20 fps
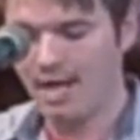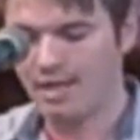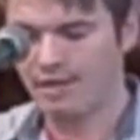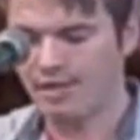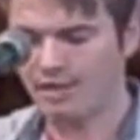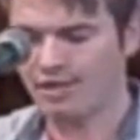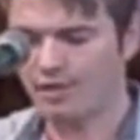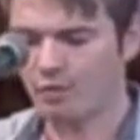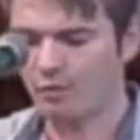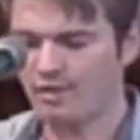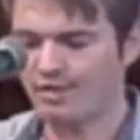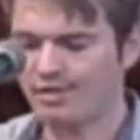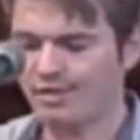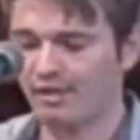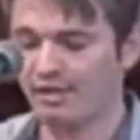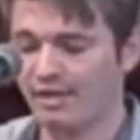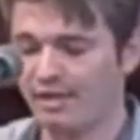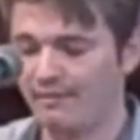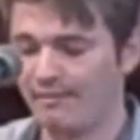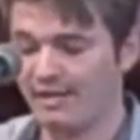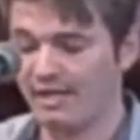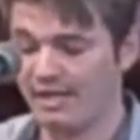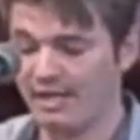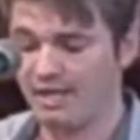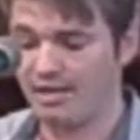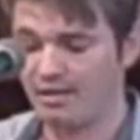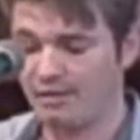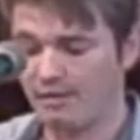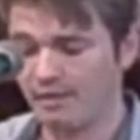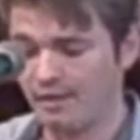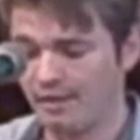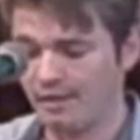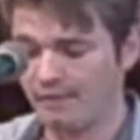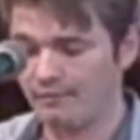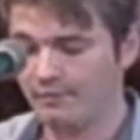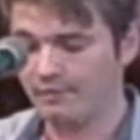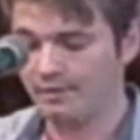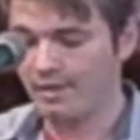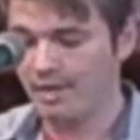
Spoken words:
This story started about a year ago.